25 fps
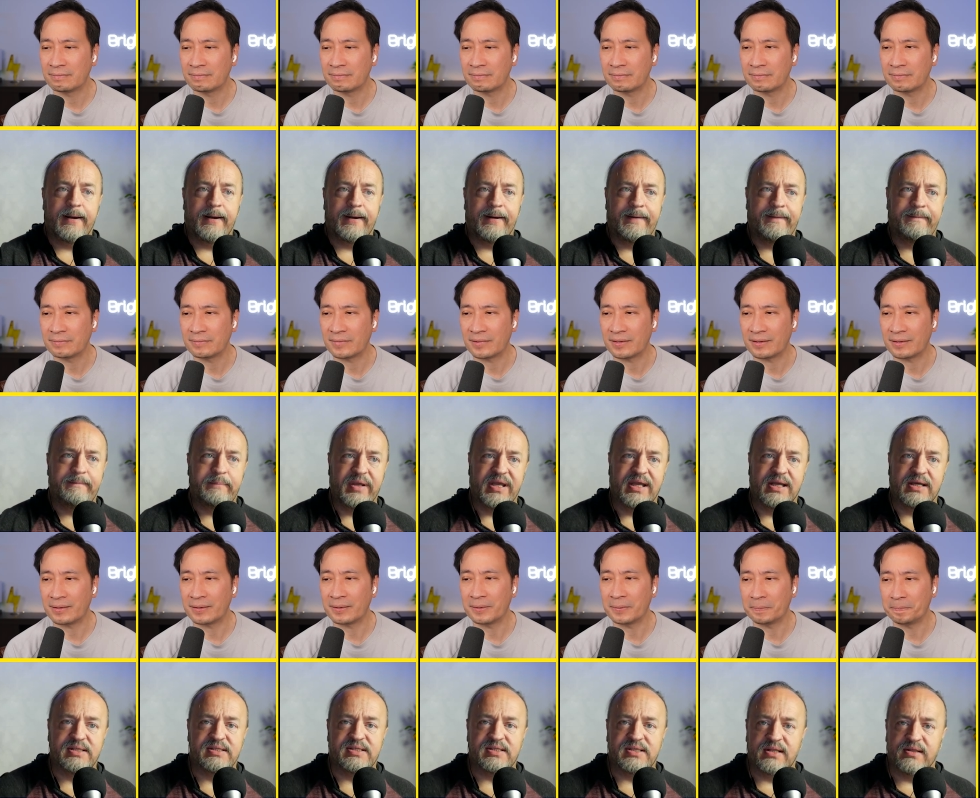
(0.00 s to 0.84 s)
Speaker 1: uh,
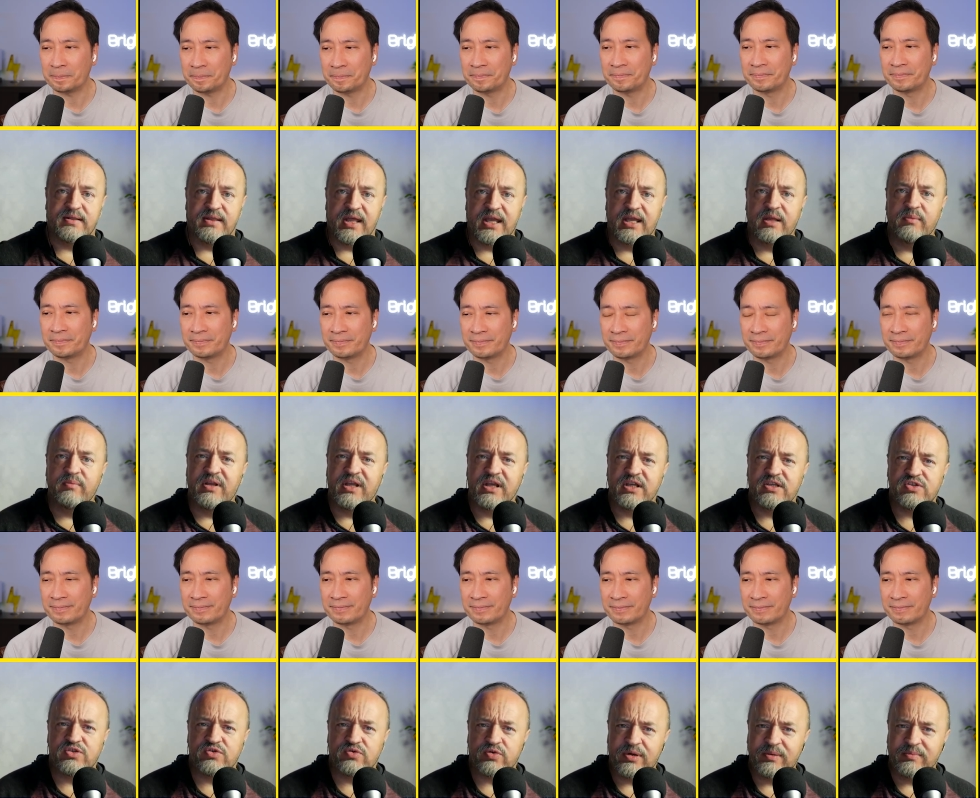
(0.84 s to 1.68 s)
because they can be
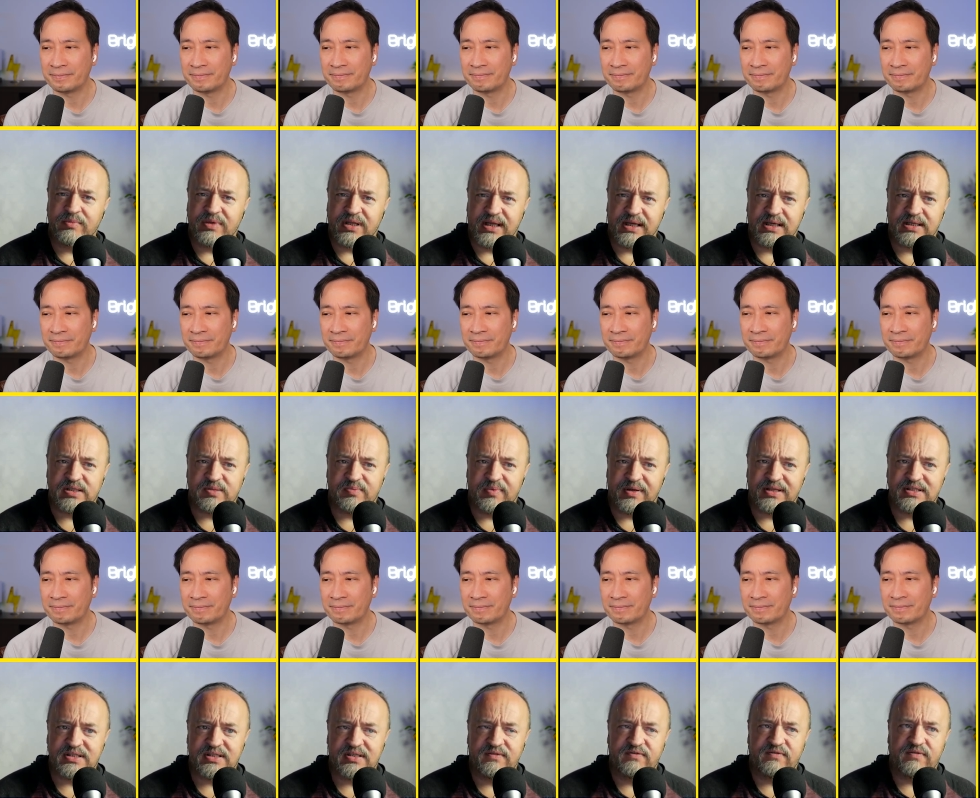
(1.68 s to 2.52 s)
extremely
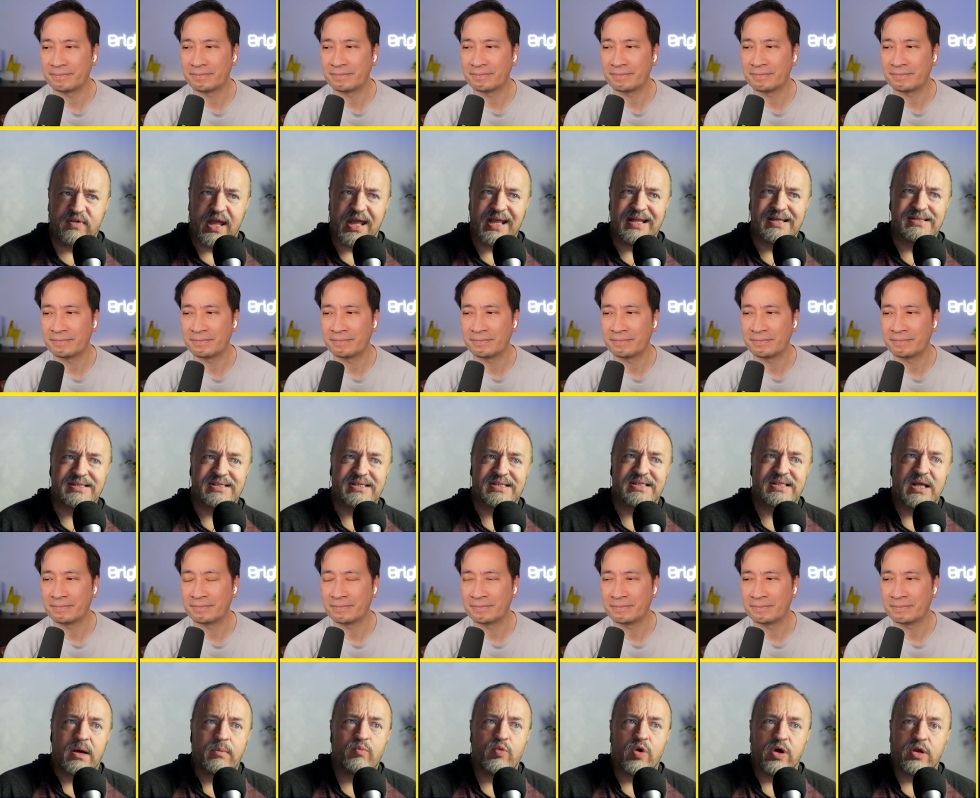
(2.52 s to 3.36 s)
expensive and
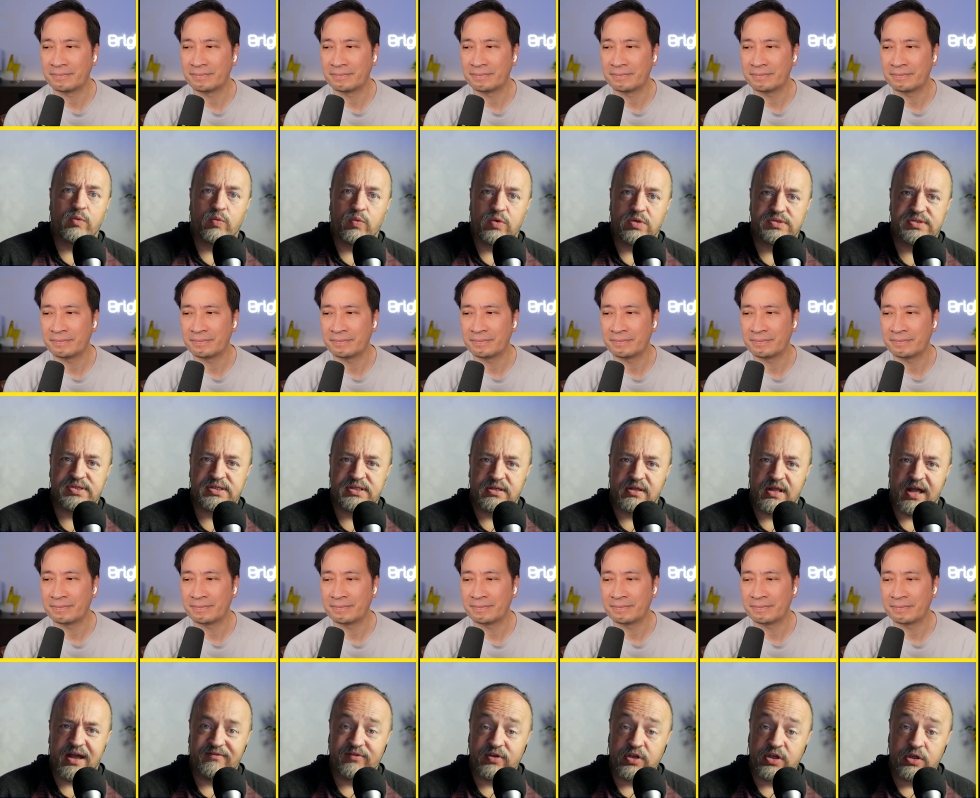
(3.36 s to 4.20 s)
someone will
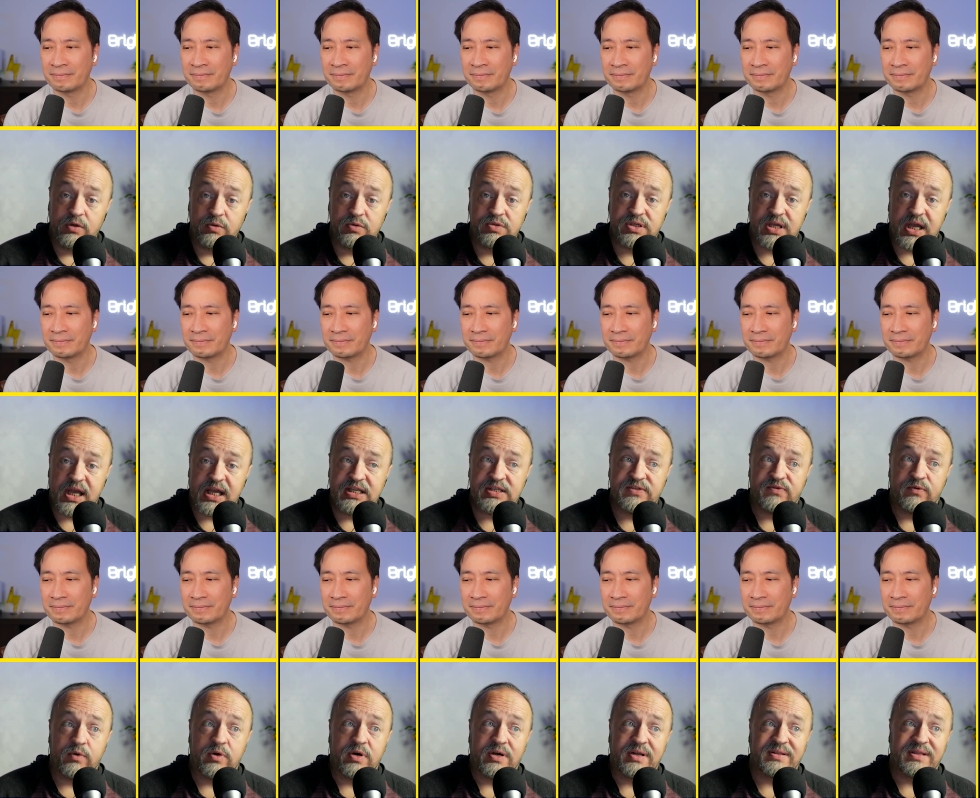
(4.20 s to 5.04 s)
still have a use case
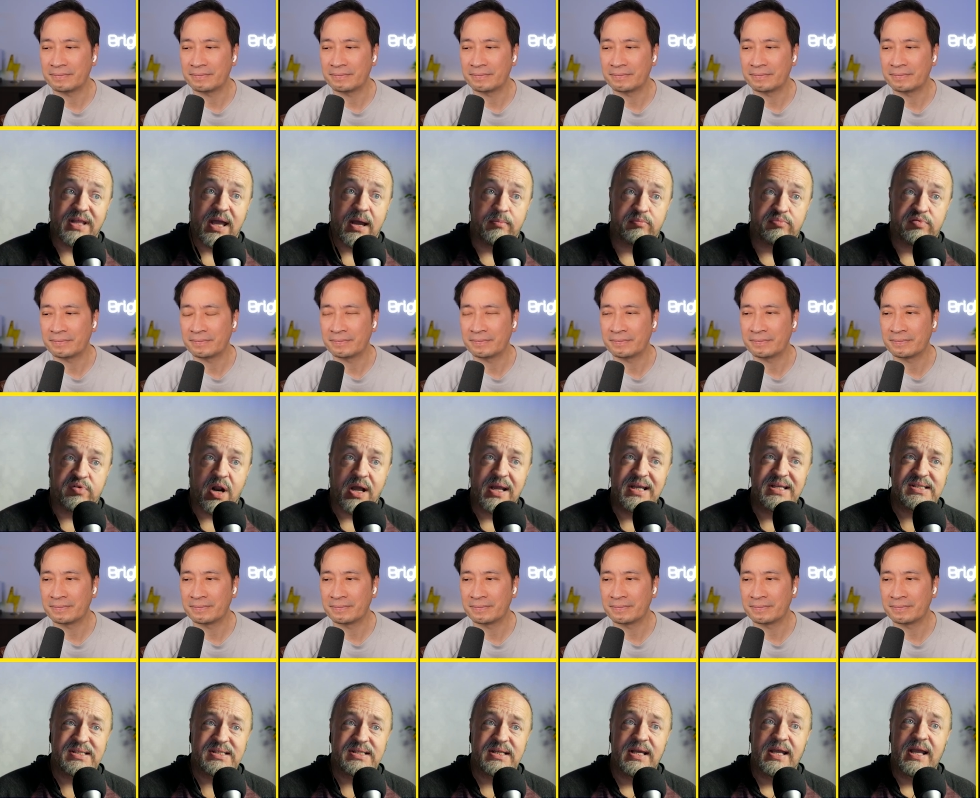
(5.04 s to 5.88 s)
for it at that
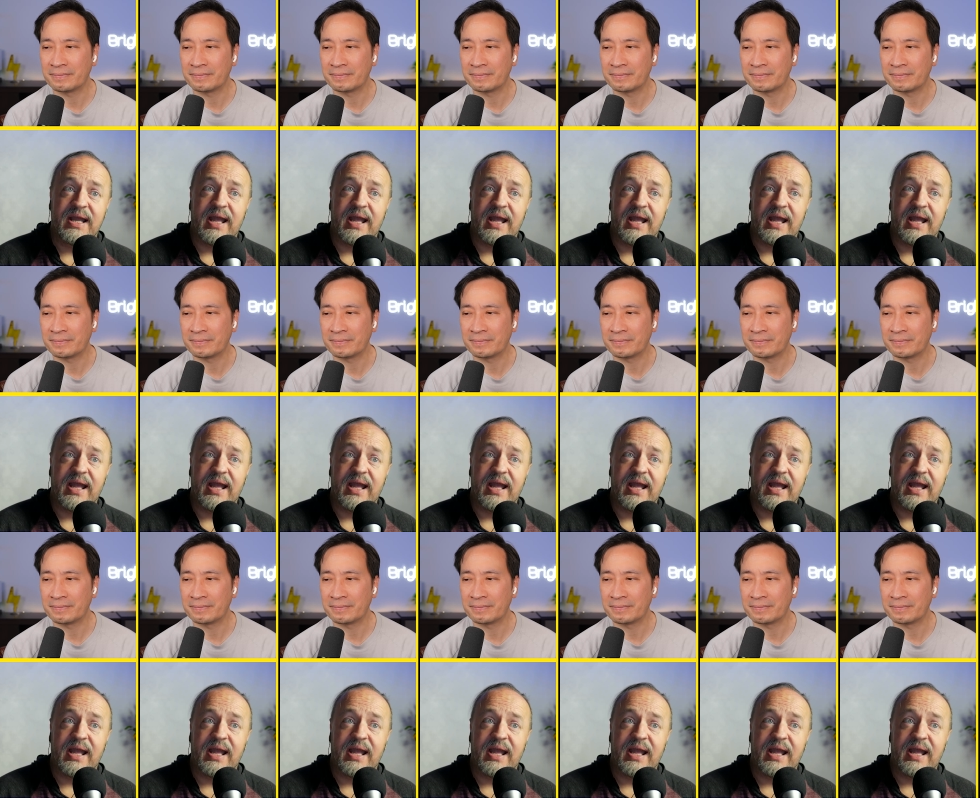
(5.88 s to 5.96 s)
price.